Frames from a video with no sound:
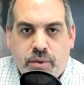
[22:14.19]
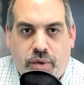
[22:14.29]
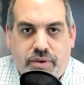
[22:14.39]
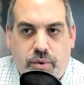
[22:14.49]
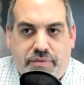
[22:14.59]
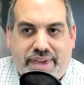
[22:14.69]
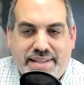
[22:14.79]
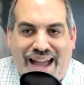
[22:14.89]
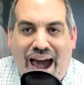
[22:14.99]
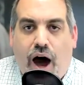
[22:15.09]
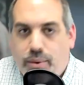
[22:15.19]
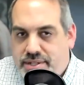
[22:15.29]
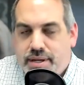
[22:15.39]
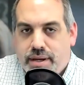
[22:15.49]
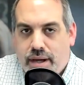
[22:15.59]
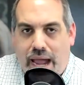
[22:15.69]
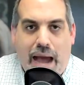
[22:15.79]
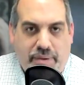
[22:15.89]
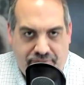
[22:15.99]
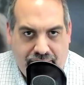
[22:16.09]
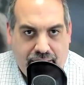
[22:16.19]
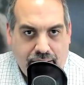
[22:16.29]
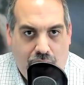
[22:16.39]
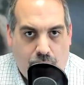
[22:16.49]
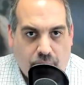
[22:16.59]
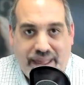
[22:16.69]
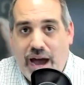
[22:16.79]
We've kicked out Abby Finkenauer.